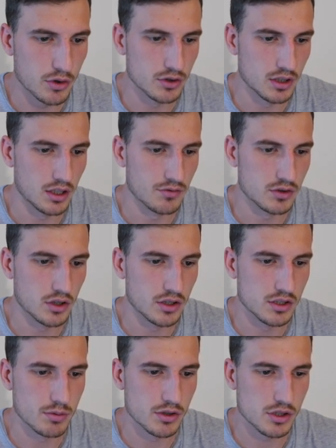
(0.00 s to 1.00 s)
because I love a
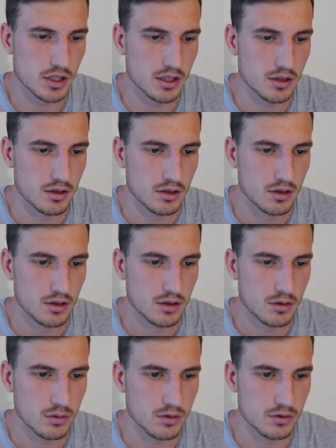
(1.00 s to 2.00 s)
tidy spreadsheet,
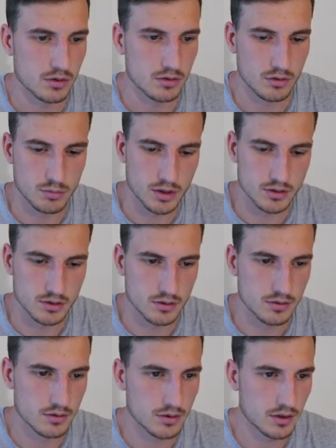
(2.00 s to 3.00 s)
gosh, there's a lot of players there.
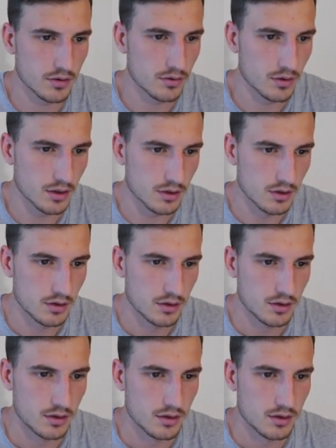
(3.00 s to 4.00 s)
Get rid of that.
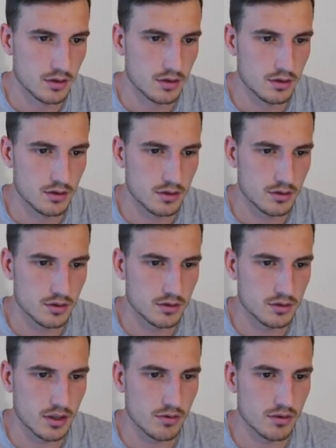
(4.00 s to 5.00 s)
Let's
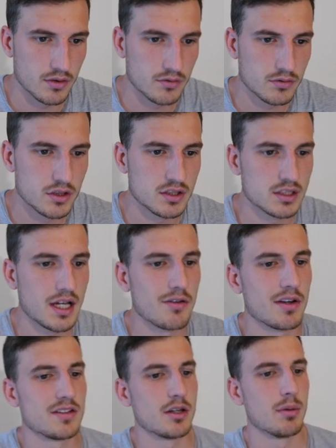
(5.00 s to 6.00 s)
just get
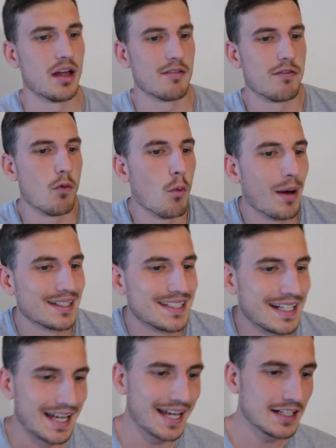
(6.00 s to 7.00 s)
rid of some of that
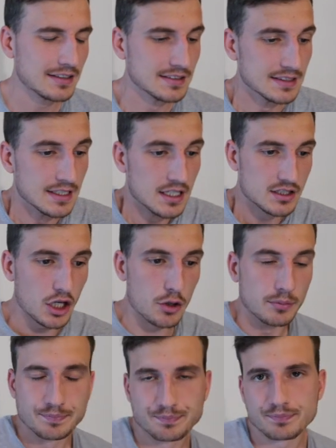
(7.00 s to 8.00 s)
formatting, hey?
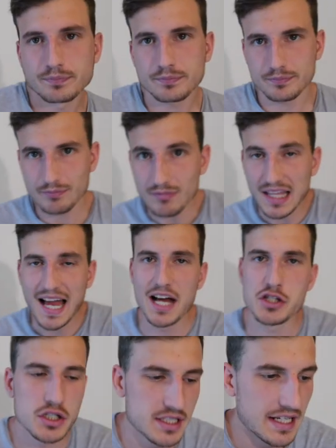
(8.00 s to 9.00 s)
So,
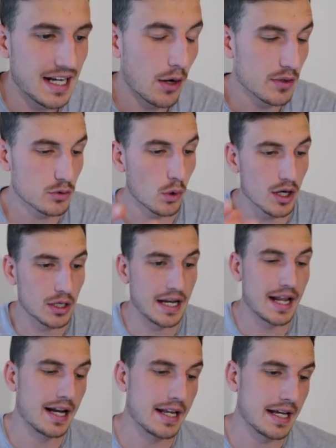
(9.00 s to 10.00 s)
as you can see now, it's quite
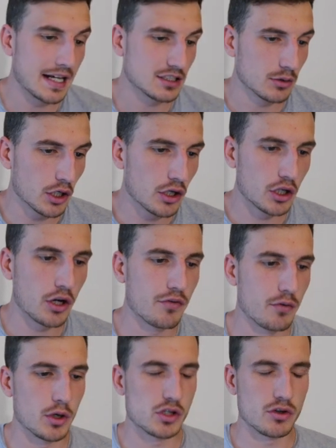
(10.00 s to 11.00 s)
clearly, as I'm going to go
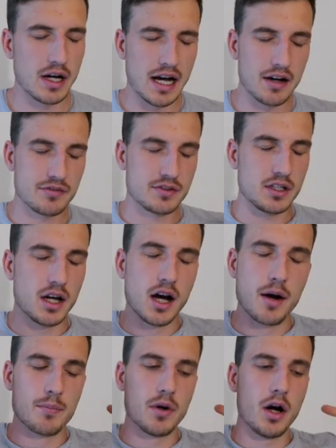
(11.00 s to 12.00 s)
through my draft,
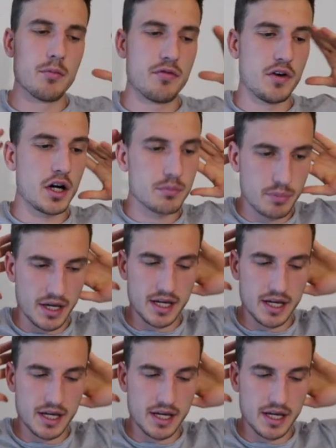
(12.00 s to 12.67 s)
I'm third